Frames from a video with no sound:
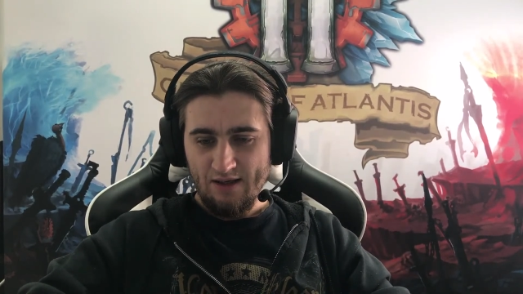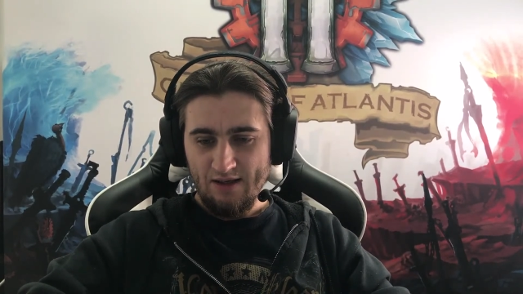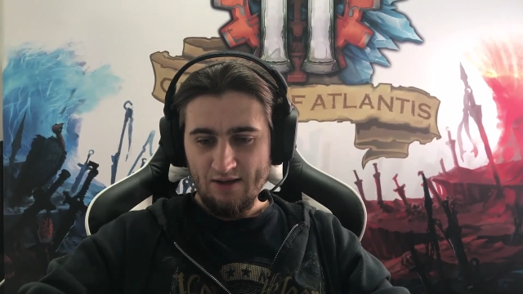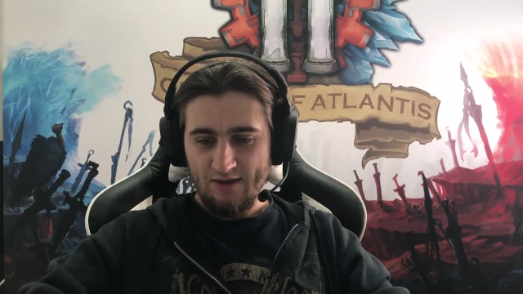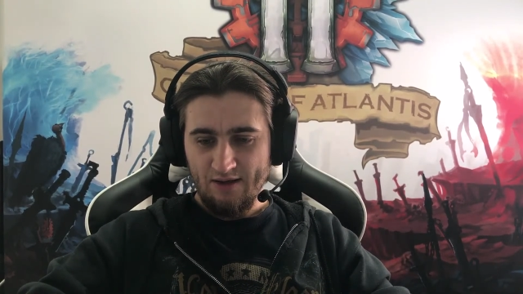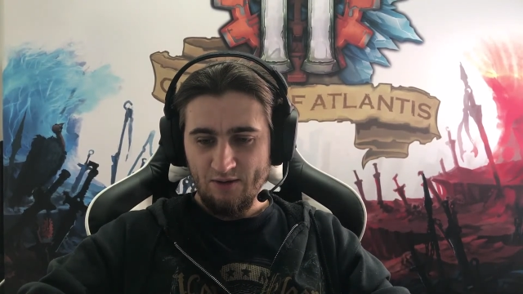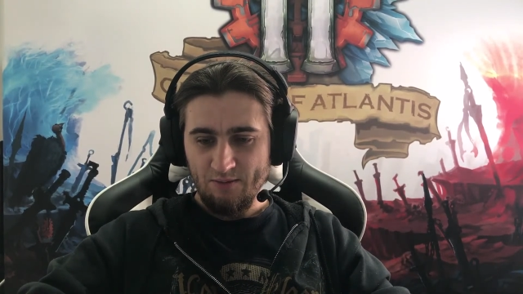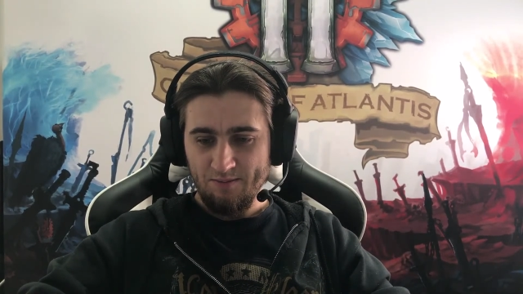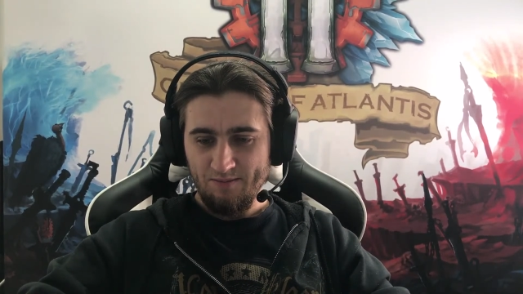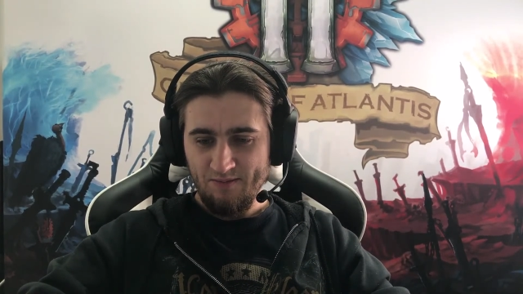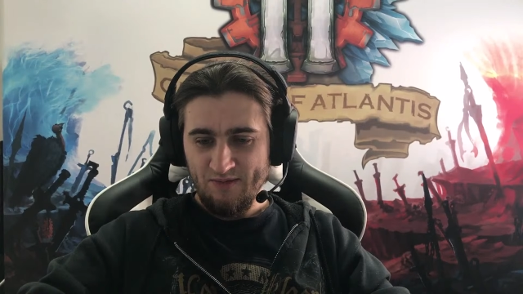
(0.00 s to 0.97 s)
Okay, good.
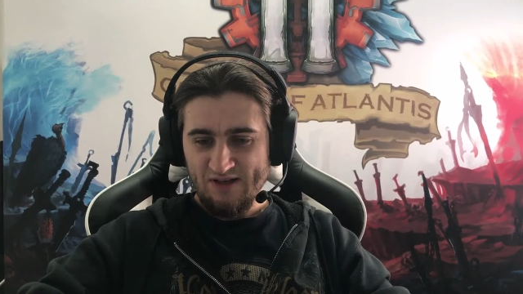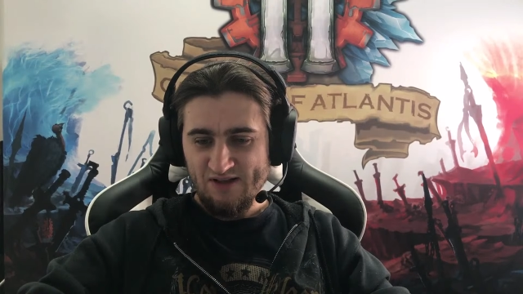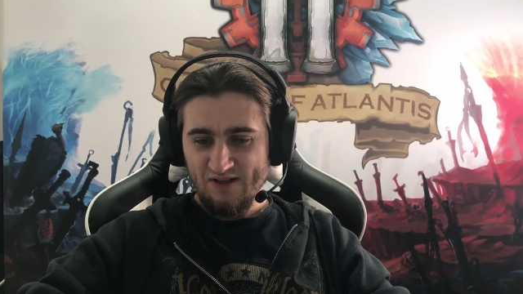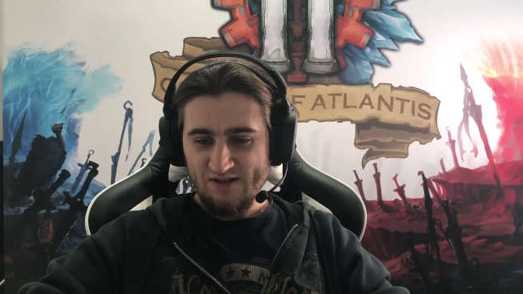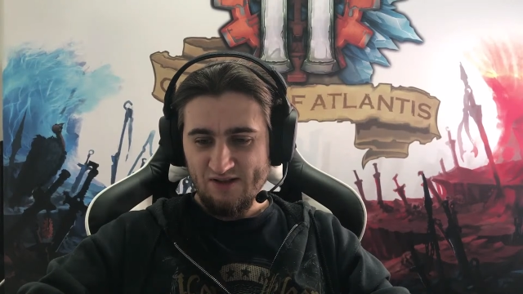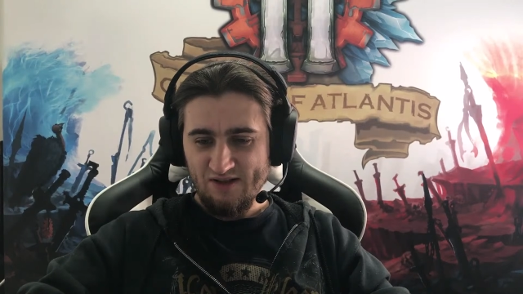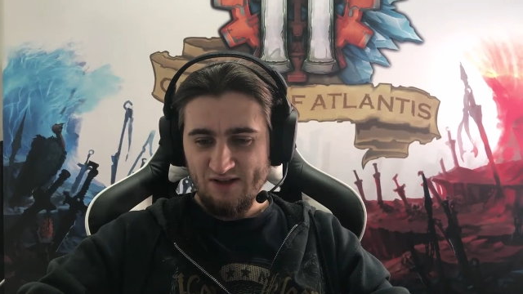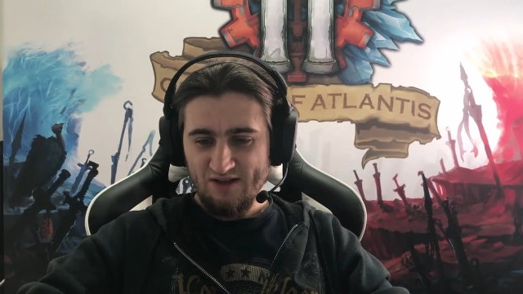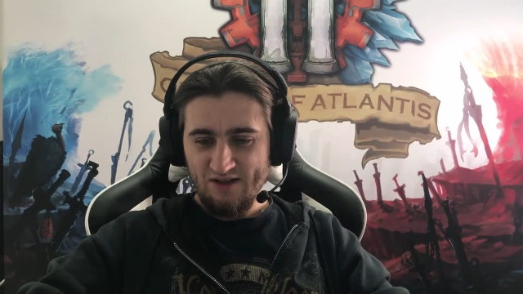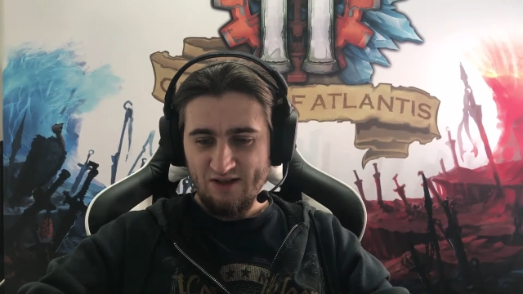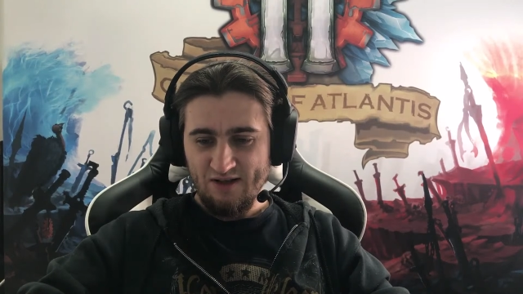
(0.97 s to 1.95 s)
Thanks, guys.
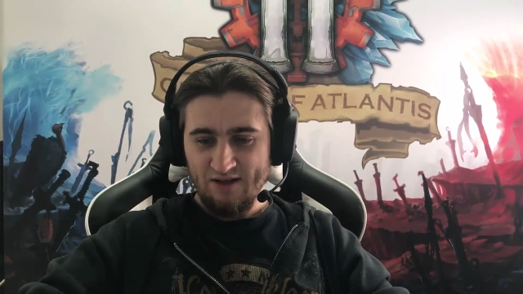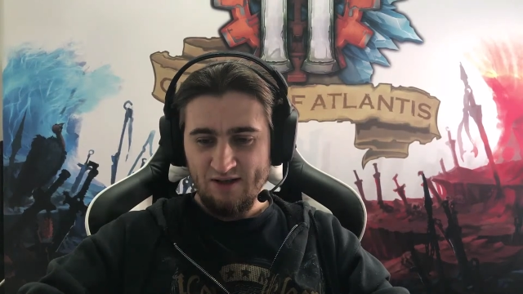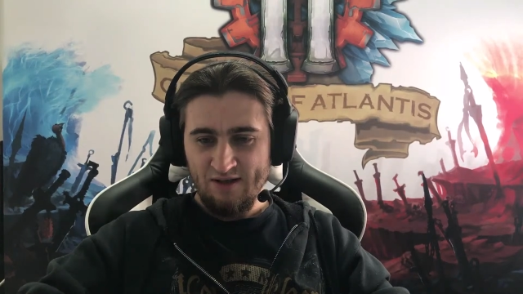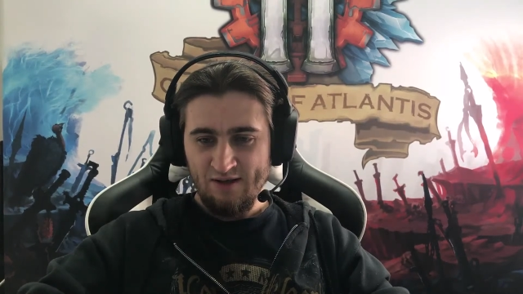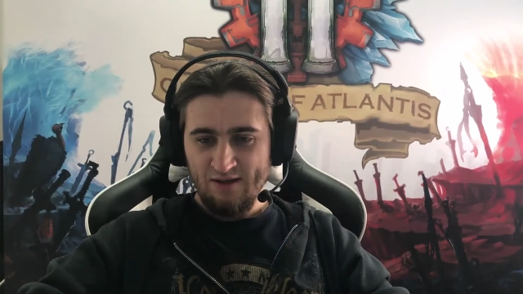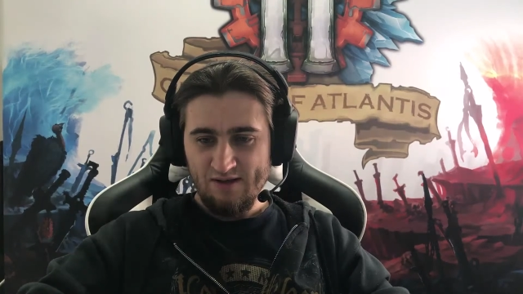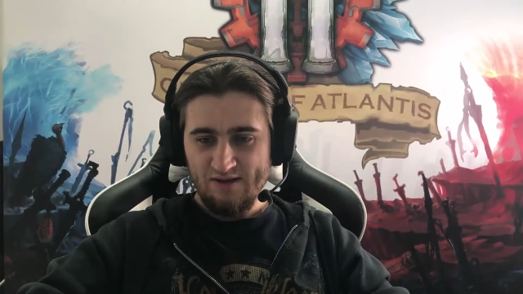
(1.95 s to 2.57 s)
I